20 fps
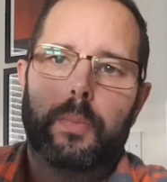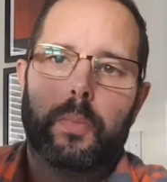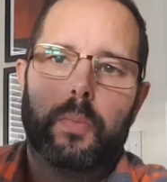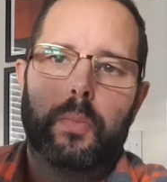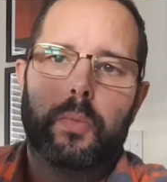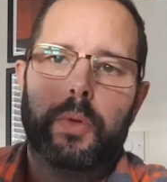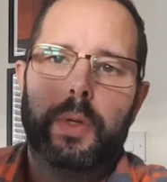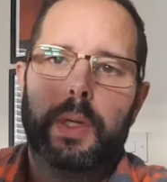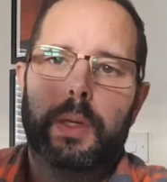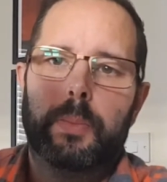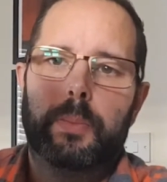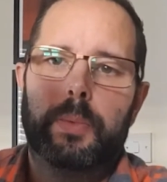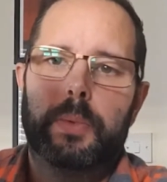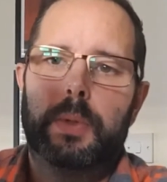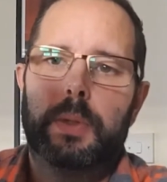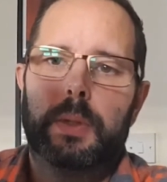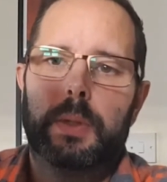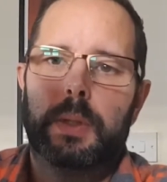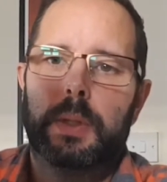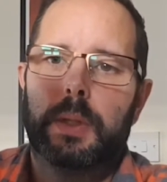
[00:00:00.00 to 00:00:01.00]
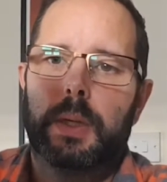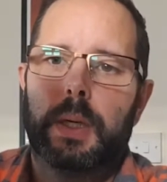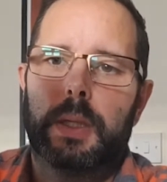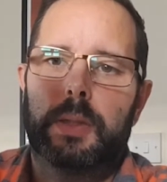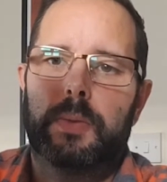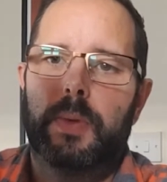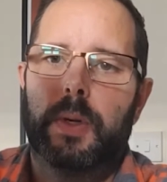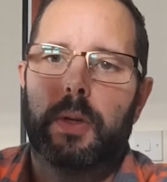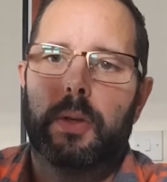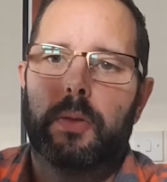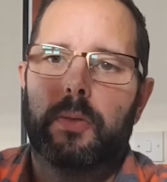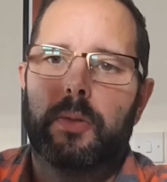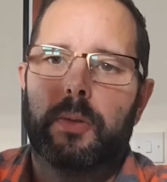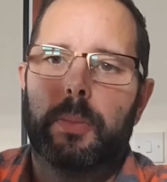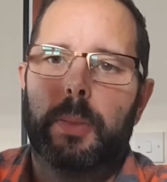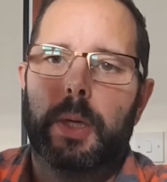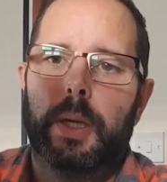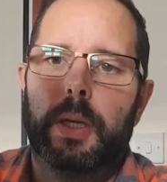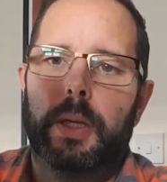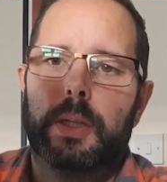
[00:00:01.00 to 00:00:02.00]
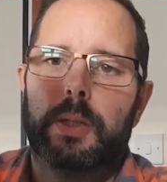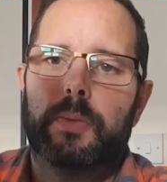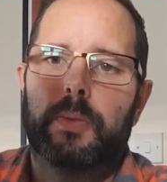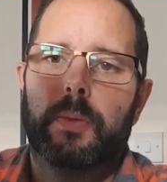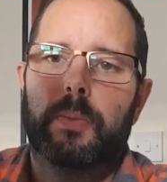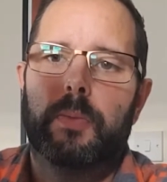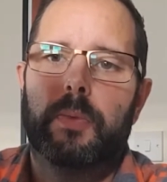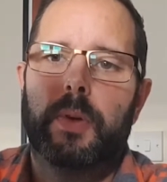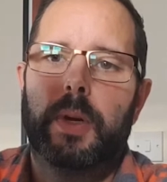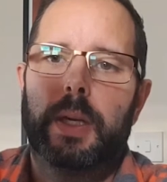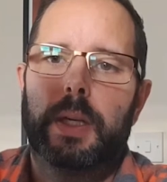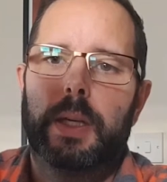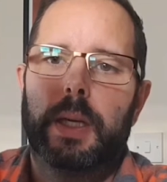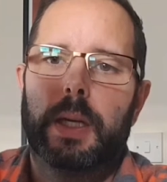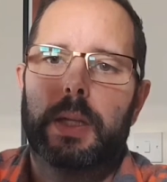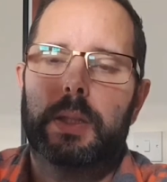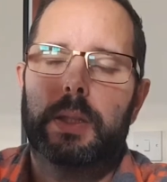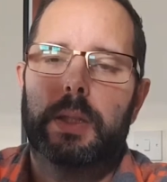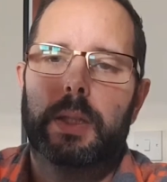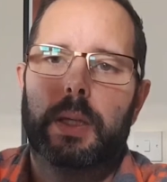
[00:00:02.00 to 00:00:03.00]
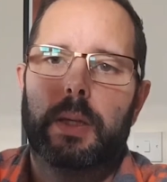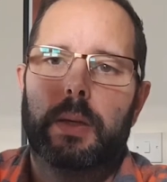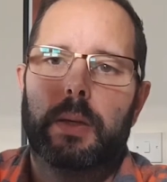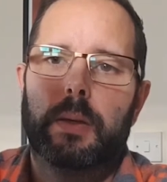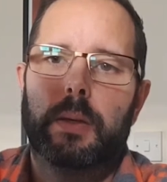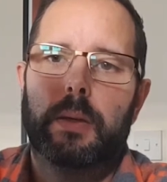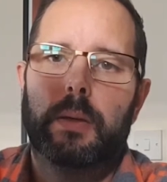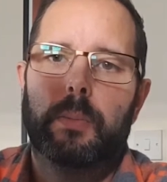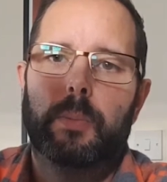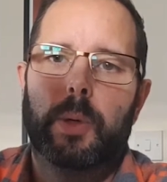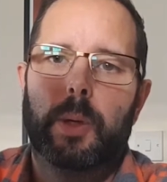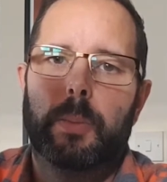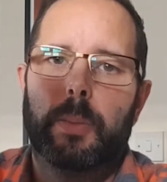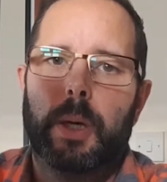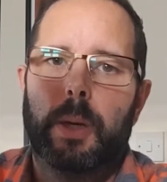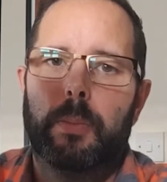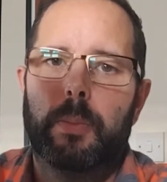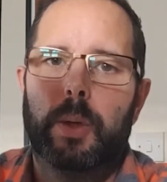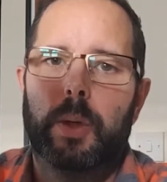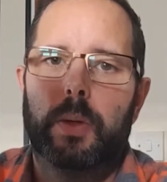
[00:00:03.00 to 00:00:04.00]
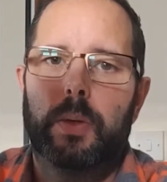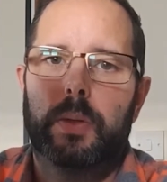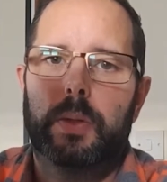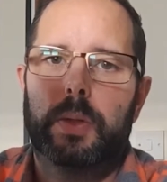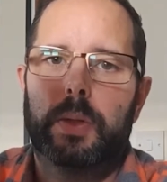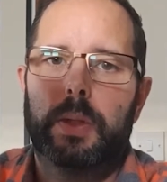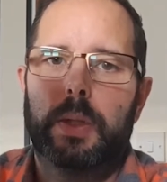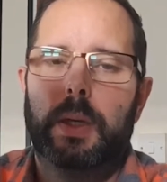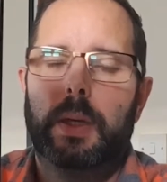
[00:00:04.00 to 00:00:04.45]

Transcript: Really nice value for money. It's from Frank Gasking Bitmapbooks.